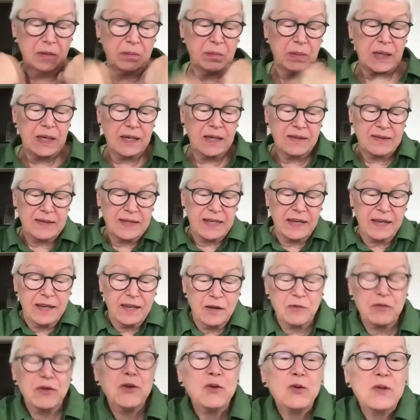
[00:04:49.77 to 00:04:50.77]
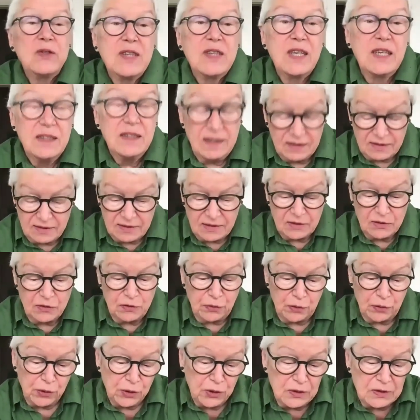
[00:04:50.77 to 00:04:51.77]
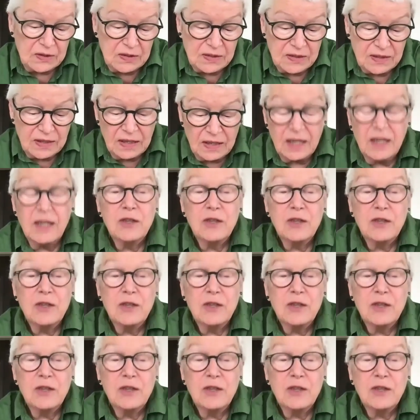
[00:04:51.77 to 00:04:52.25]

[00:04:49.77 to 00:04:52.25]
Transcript: by saying a few sentences first